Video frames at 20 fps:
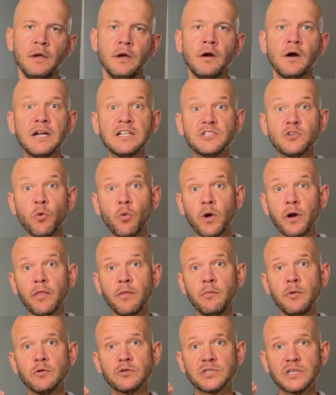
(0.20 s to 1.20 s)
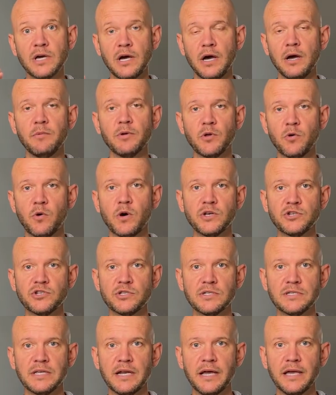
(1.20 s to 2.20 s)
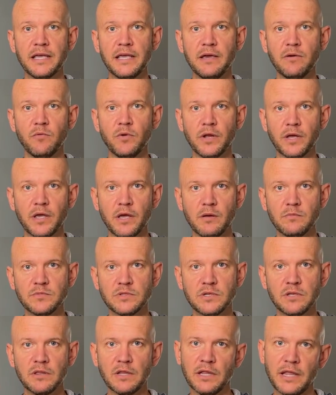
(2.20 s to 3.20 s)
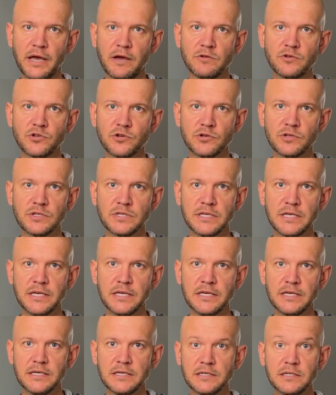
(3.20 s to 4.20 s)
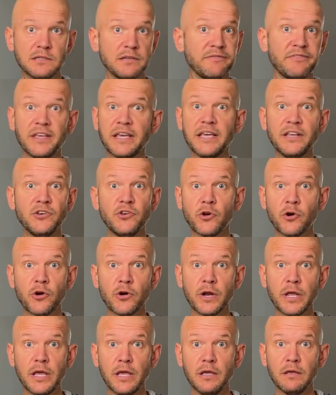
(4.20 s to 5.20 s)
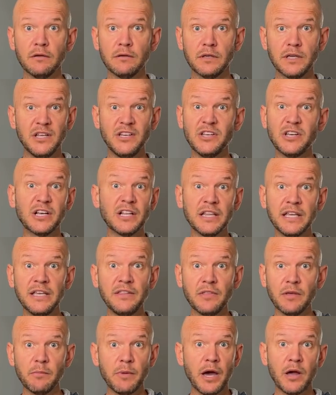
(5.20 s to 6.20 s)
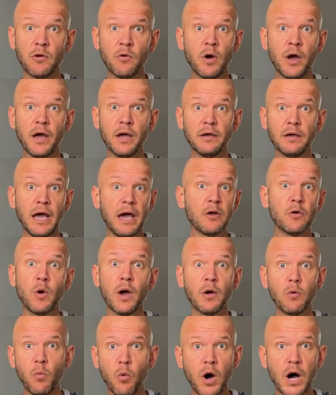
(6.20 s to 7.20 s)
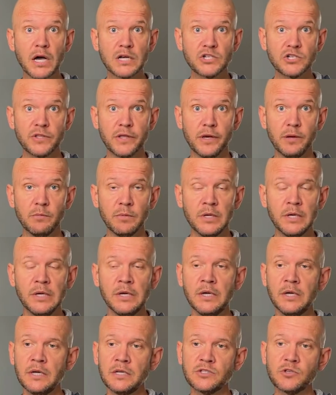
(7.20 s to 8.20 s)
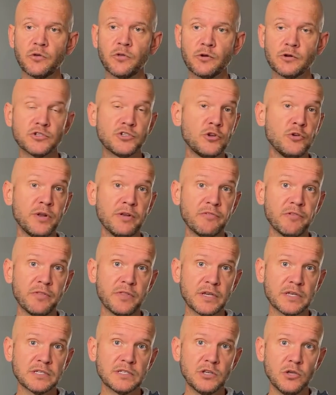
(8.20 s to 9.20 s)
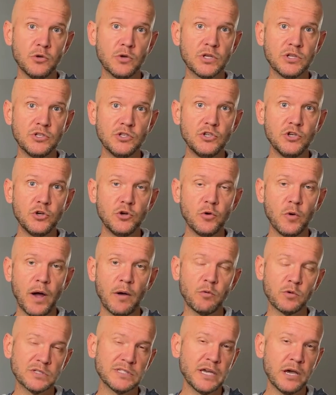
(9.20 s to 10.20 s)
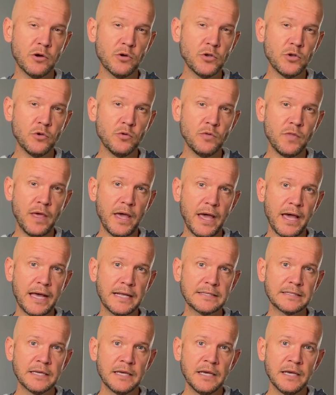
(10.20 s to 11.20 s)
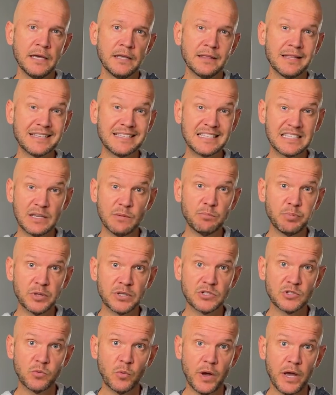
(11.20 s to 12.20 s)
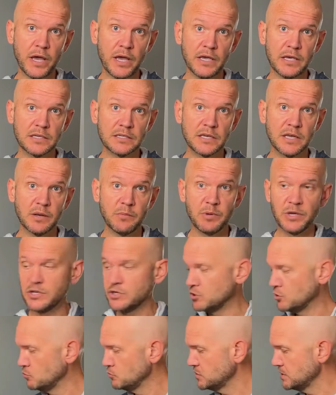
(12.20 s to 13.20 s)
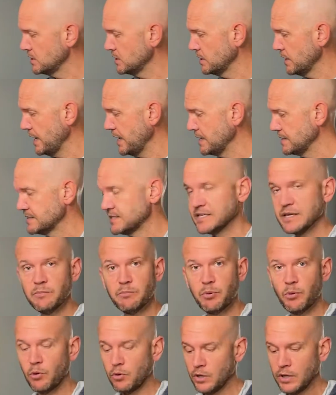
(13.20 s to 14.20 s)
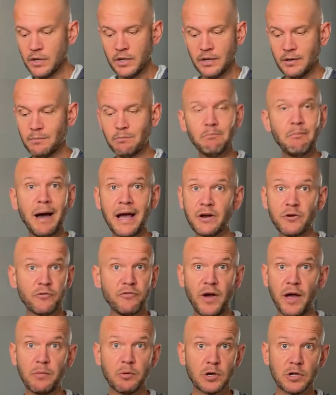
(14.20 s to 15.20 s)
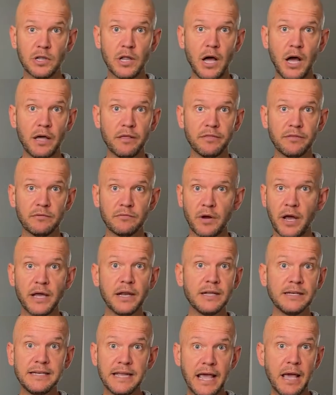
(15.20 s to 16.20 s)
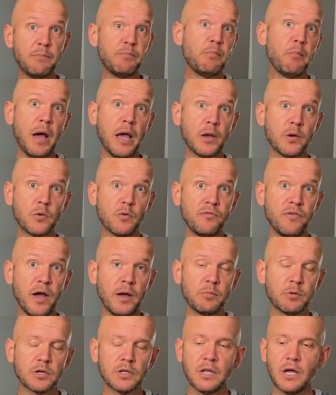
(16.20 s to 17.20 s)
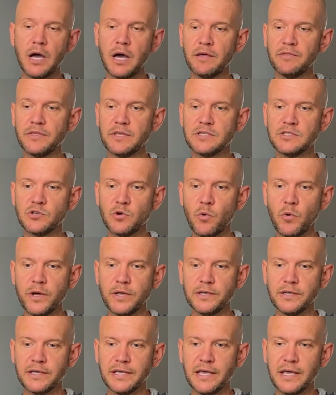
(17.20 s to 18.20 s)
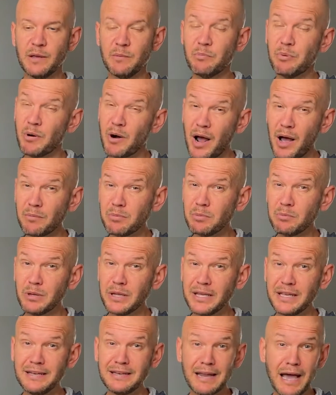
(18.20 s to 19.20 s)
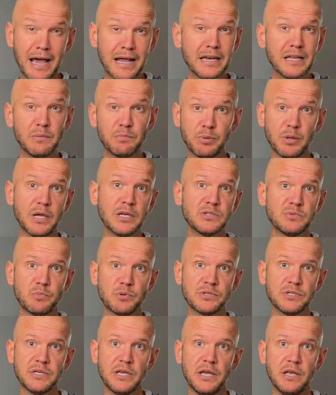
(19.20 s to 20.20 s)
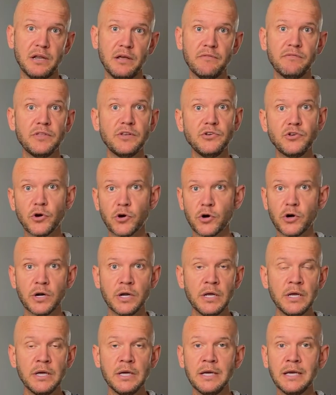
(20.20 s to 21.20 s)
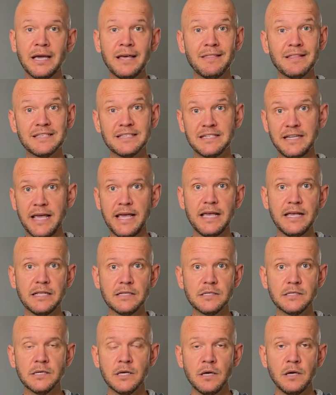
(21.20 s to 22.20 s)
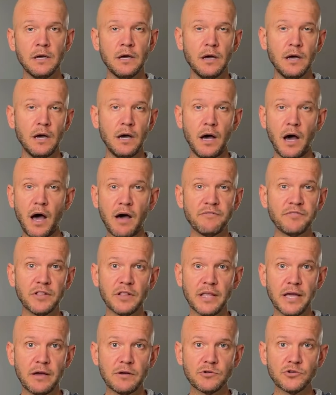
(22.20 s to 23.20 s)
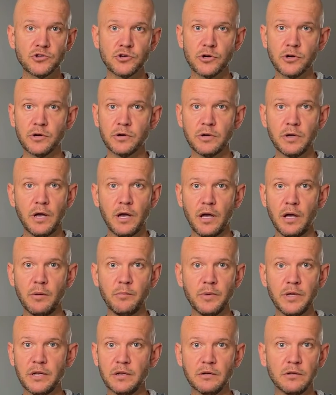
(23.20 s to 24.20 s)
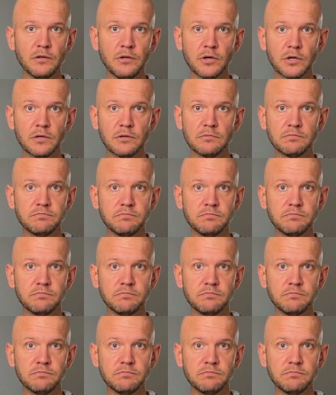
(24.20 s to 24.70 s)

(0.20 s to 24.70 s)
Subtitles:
All right, so one of the most common questions that I get when it comes to the loungers is they get dirty. Can you clean them? How do I wash them? So there's two different things that you can do. I will tell you that the simplest way is going to be using a simple microfiber cloth, right? A damp microfiber cloth is going to get probably 90+% of the dirt and the stains off the lounger, and it'll